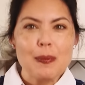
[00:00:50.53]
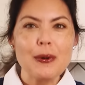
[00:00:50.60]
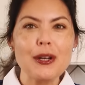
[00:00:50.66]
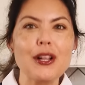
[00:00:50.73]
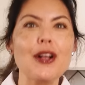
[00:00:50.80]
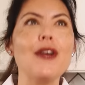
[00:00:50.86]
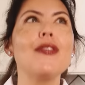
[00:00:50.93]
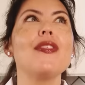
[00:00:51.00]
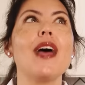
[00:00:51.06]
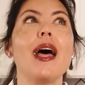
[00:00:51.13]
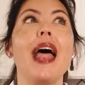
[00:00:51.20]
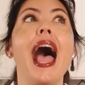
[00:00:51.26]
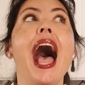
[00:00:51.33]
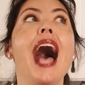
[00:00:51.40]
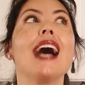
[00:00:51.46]
brittle that
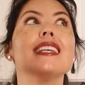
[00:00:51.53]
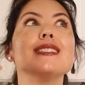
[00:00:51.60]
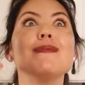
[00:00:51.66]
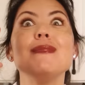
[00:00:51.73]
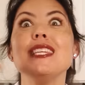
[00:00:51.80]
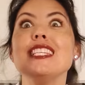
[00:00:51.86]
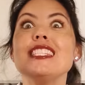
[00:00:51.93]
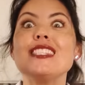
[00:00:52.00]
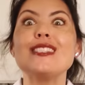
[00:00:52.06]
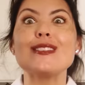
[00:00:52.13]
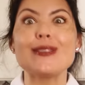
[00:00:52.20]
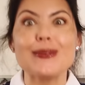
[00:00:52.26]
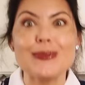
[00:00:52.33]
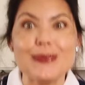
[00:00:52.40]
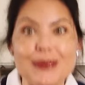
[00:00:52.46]
has me
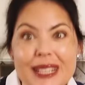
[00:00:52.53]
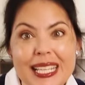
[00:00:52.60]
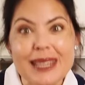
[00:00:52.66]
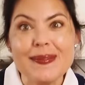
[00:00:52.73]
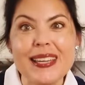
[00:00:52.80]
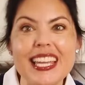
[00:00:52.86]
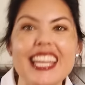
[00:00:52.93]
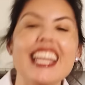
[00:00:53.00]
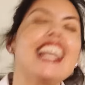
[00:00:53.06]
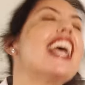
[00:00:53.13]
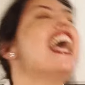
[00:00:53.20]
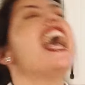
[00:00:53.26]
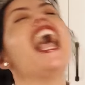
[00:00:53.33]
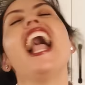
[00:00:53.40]
screaming.